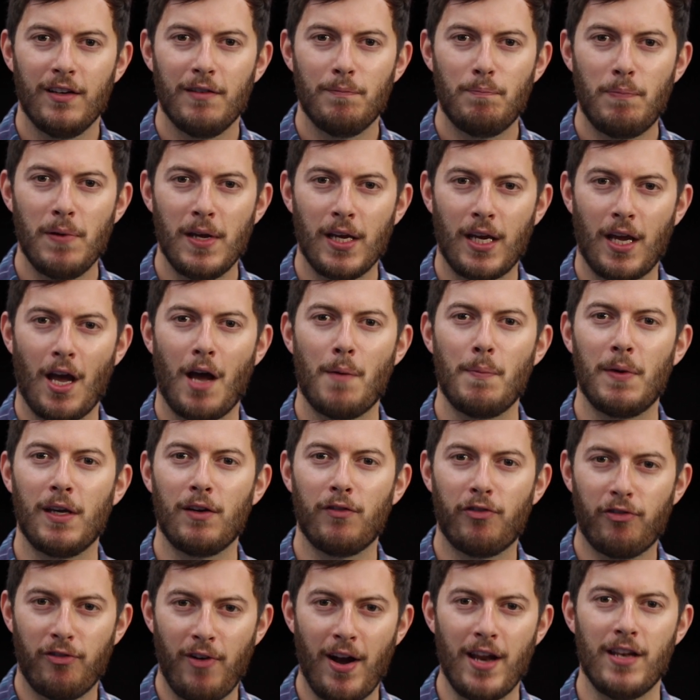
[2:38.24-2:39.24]
becoming
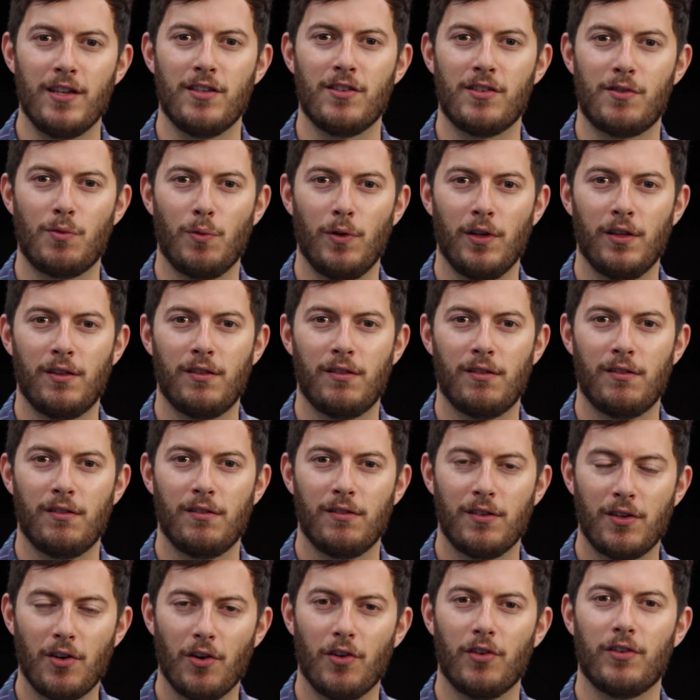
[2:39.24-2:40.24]
friends with
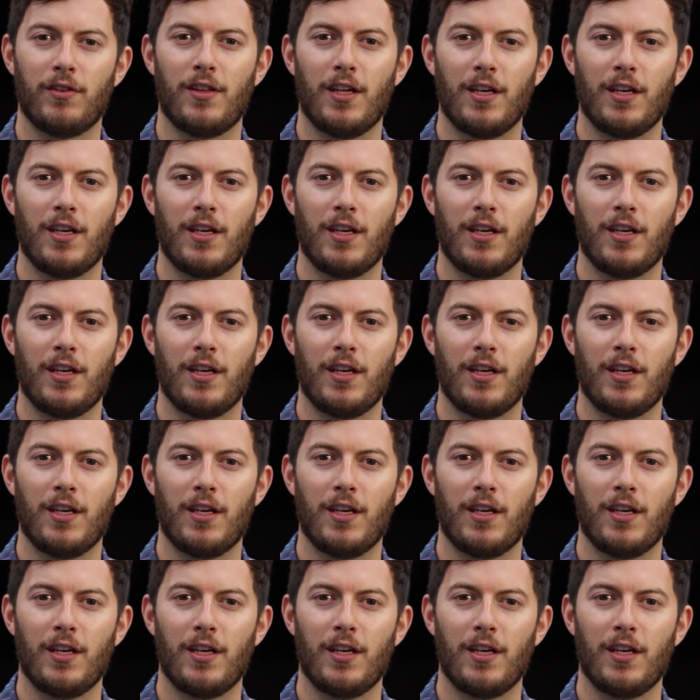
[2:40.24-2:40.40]
God.